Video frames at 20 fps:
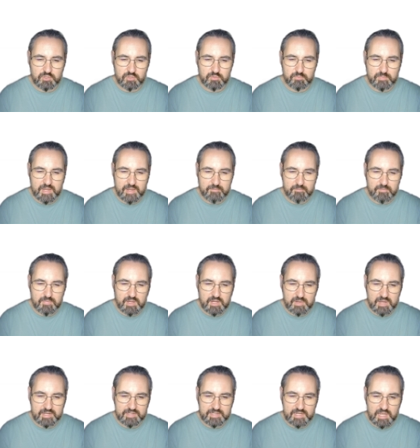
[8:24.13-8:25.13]
roadmap,
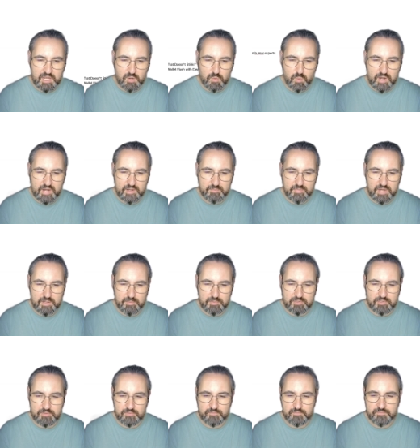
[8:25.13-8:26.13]
buy now, white
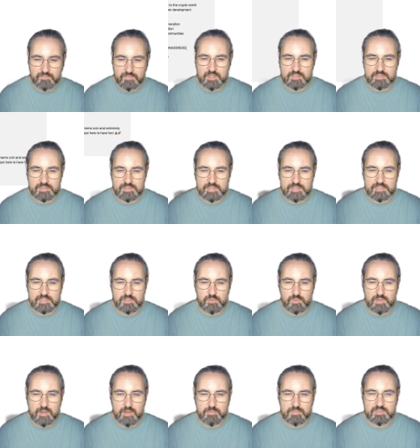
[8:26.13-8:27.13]
paper, and let's see
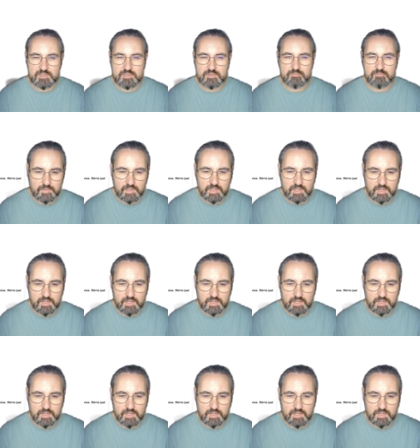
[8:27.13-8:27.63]
what happens.